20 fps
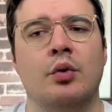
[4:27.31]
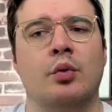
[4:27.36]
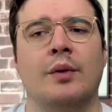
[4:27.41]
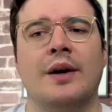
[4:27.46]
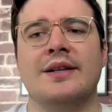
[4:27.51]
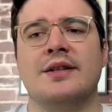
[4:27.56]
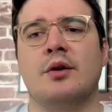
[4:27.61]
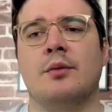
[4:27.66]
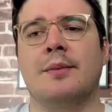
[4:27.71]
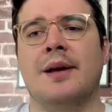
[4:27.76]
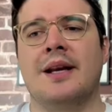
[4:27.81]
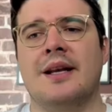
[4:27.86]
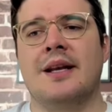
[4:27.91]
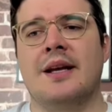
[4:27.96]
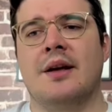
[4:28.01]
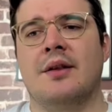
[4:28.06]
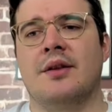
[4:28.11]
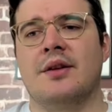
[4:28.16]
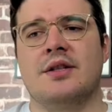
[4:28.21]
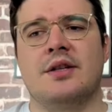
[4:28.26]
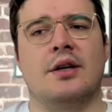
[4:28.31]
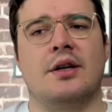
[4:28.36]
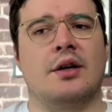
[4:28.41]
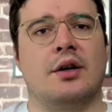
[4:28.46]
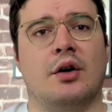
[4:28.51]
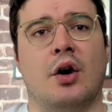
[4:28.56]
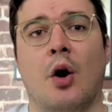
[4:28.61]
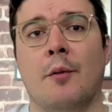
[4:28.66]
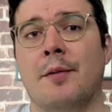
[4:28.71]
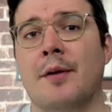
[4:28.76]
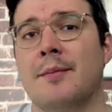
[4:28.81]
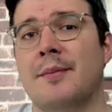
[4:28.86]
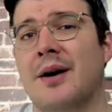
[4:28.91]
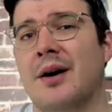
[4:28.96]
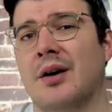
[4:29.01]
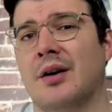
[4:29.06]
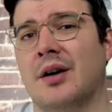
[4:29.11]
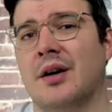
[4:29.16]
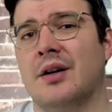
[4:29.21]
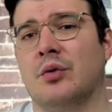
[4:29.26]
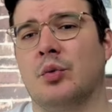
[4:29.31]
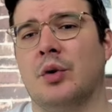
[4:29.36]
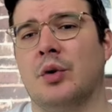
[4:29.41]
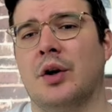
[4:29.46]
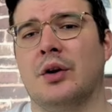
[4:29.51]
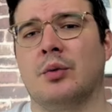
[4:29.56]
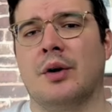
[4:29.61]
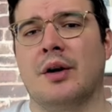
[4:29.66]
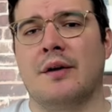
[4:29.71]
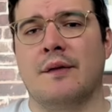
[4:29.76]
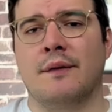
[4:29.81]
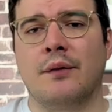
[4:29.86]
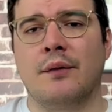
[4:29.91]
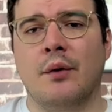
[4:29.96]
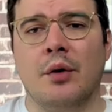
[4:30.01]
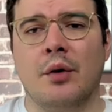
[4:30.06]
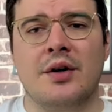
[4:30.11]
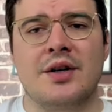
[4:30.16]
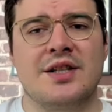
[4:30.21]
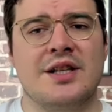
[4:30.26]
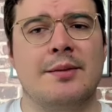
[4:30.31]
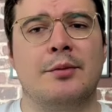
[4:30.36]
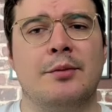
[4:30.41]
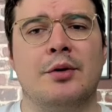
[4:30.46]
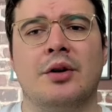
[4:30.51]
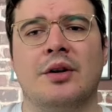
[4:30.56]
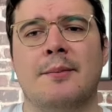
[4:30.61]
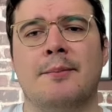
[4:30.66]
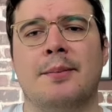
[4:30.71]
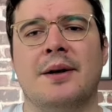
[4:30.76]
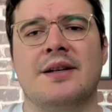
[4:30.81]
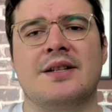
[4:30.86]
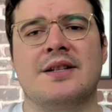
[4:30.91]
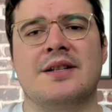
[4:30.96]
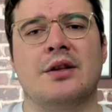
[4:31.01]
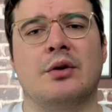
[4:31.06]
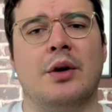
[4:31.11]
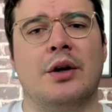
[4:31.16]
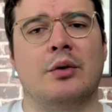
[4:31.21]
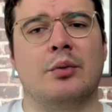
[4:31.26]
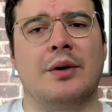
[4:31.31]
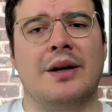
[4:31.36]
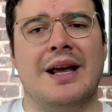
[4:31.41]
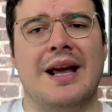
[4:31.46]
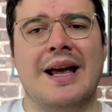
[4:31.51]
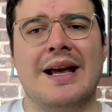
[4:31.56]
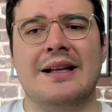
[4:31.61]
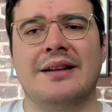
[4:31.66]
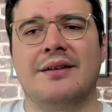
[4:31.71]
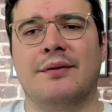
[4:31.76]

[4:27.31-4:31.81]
WrestleMania this year, Copa America in 2024, Summer Olympics in 2028,